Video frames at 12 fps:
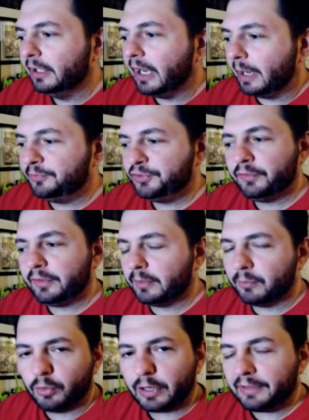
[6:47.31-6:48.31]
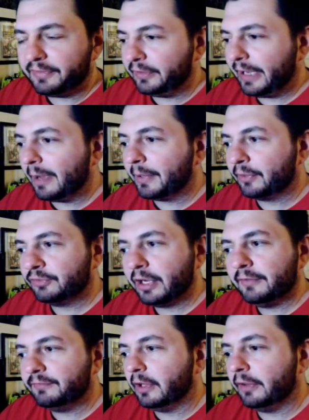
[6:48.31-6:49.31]
I'm sure there are more out there now, but I was trying
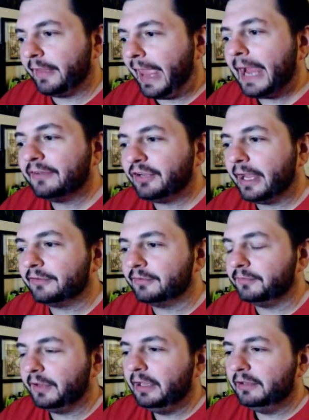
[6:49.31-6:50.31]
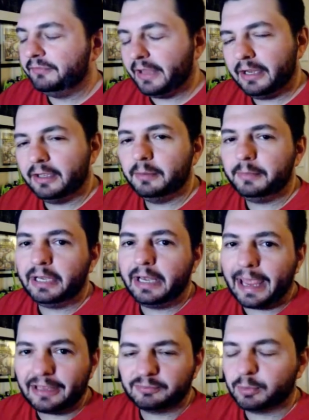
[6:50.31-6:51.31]
to follow the hashtags of Venom and
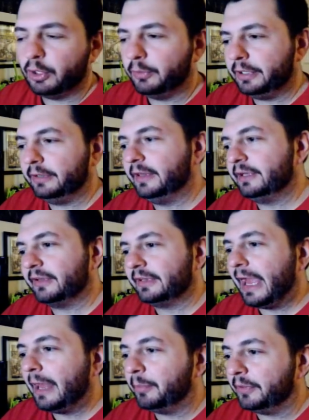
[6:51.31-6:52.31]
Hasbro and things like that.